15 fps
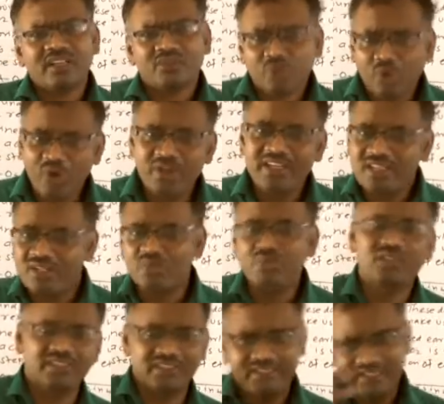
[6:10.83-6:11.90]
thrown into
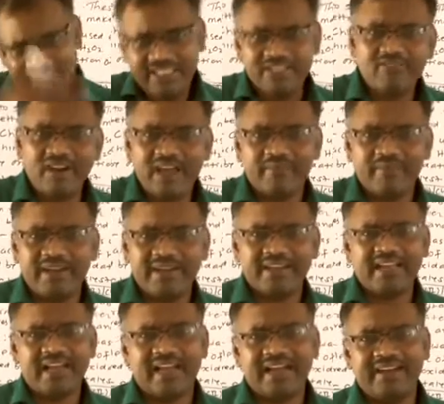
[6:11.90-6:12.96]
the environment
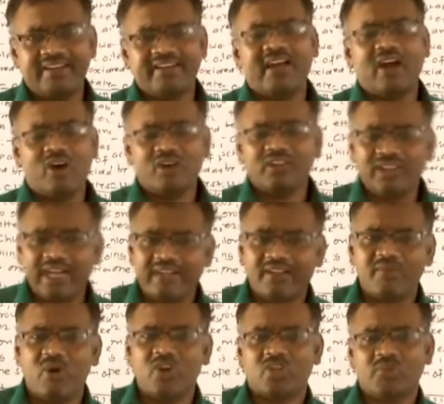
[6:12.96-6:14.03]
and or the
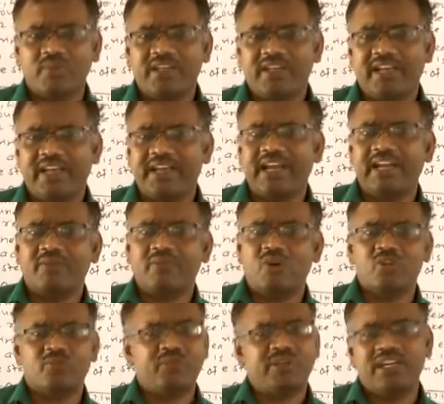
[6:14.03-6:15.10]
atmosphere, and
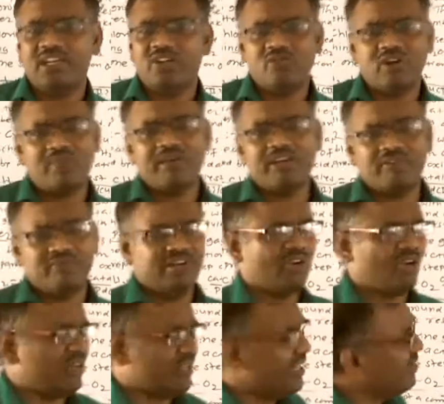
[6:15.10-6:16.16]
atmosphere and environment will
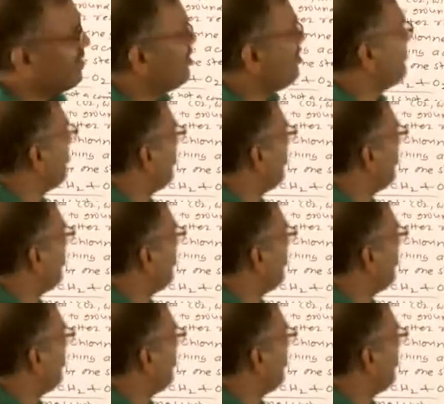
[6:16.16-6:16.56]
not get